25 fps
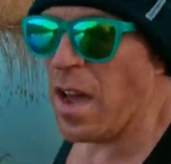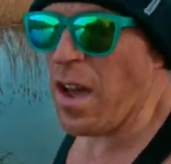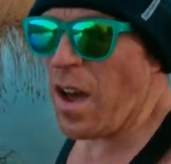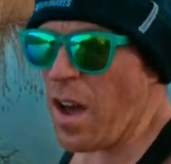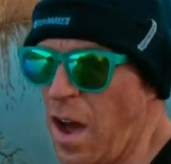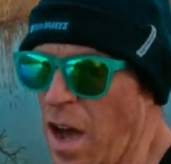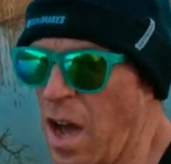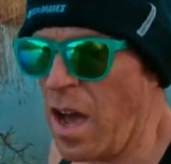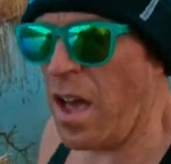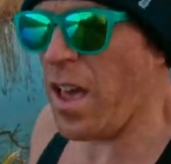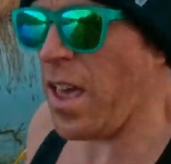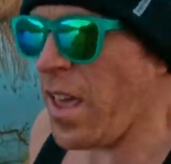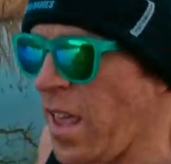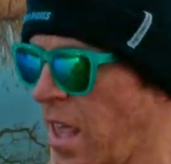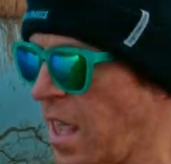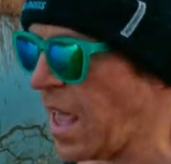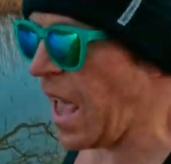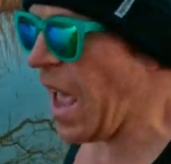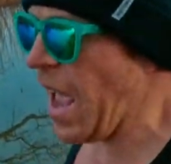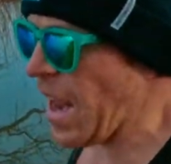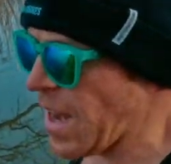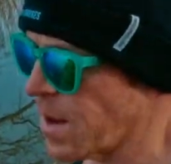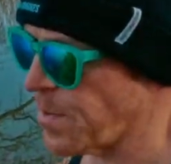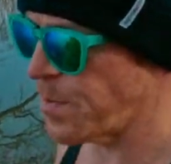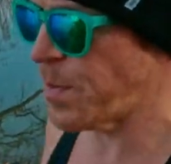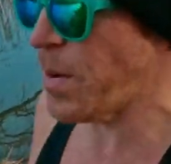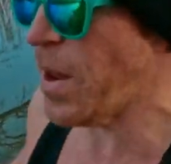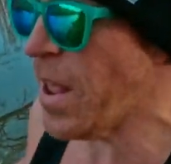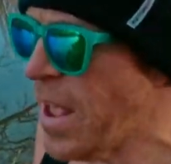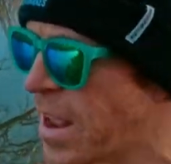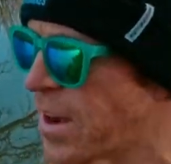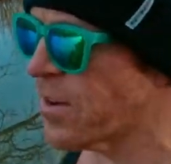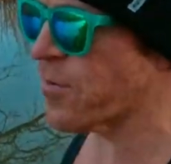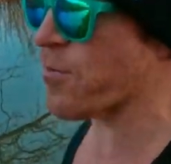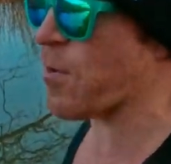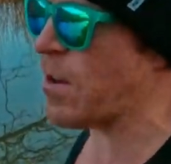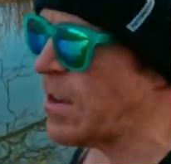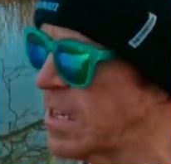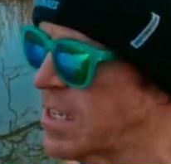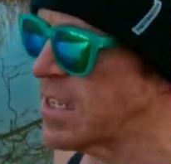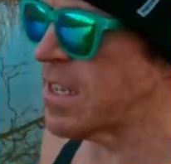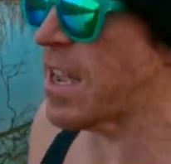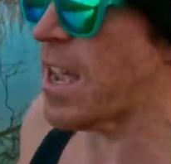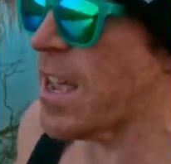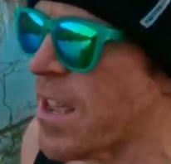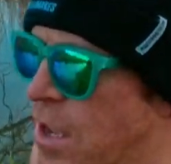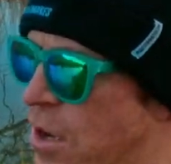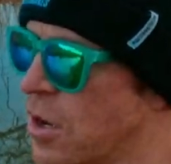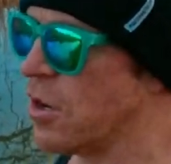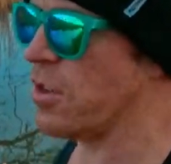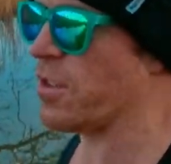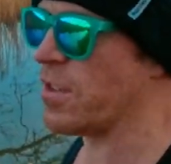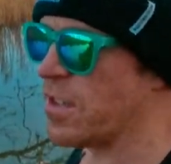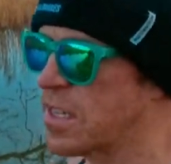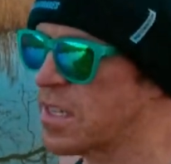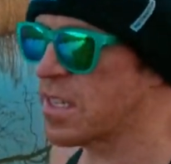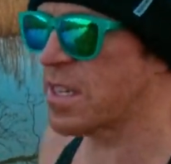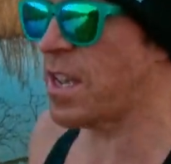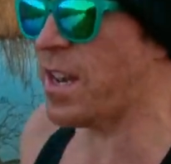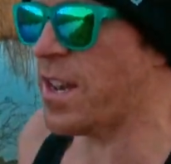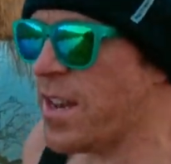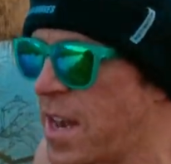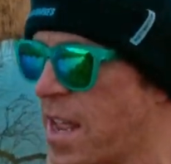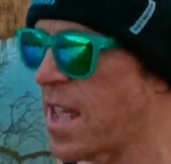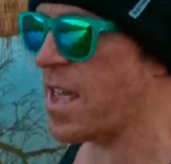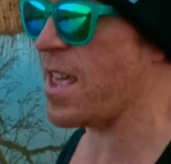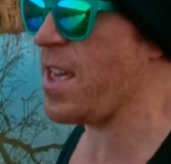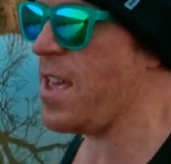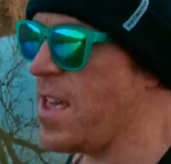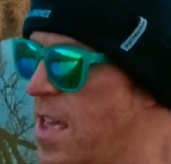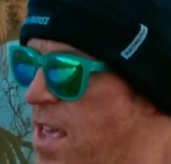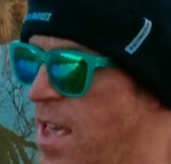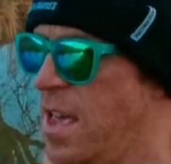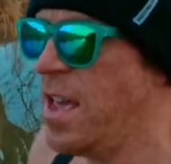I had a planned rest day on Sunday,